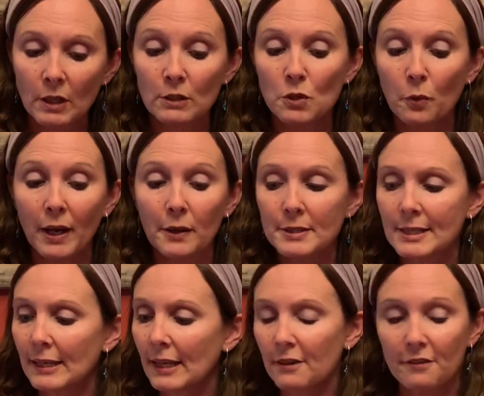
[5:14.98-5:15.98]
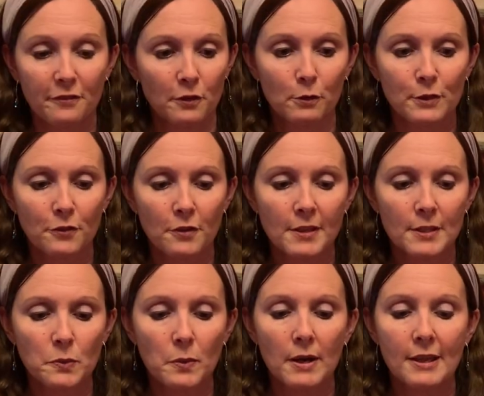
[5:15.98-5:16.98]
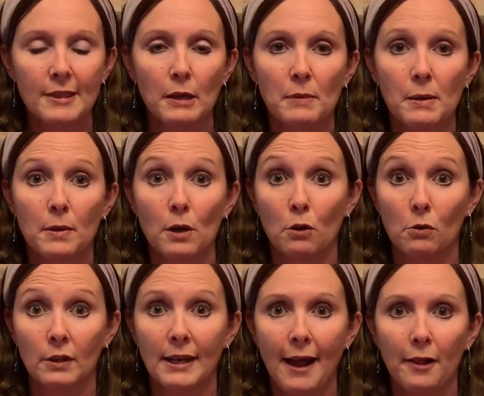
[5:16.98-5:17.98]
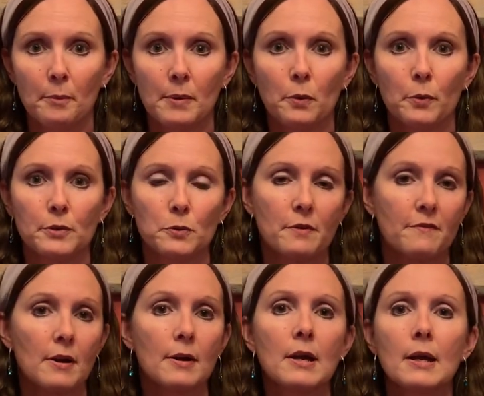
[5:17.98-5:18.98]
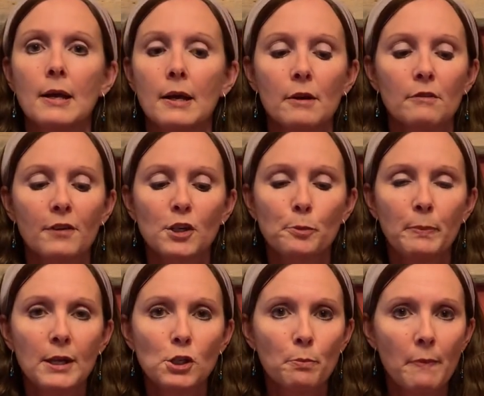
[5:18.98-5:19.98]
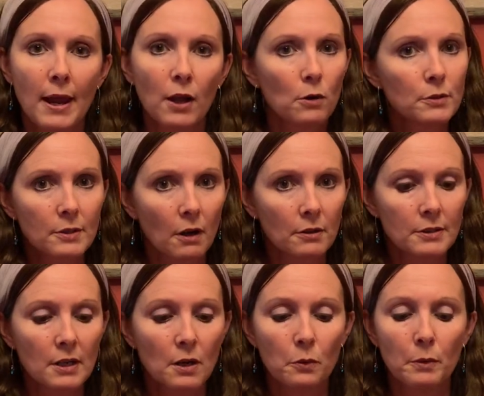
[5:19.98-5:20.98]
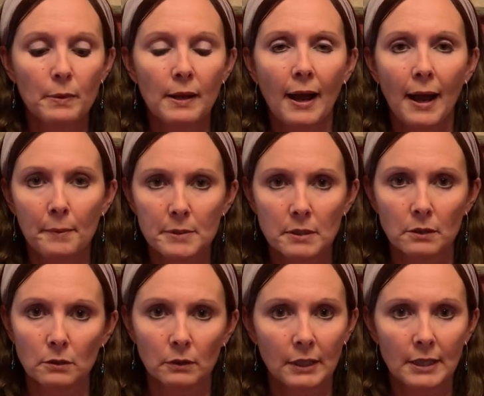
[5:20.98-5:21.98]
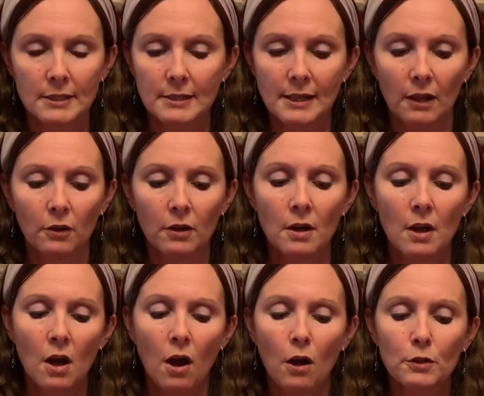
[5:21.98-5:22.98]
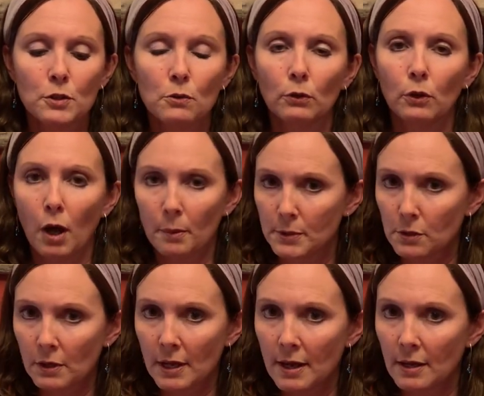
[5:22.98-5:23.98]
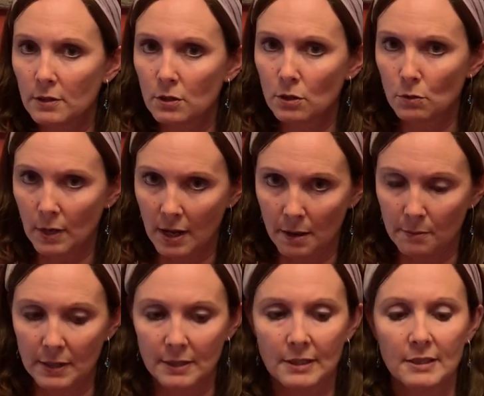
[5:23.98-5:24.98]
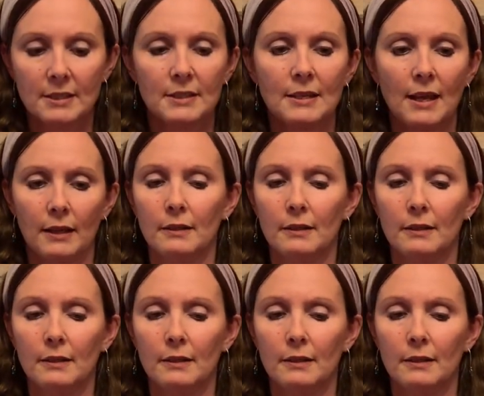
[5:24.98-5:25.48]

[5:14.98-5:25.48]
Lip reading: So when I was thinking of foods for this one, I think maybe a grilled halibut with sort of a fresh peach mango salsa would be absolutely stellar. Also lobster cakes, you can't miss. This is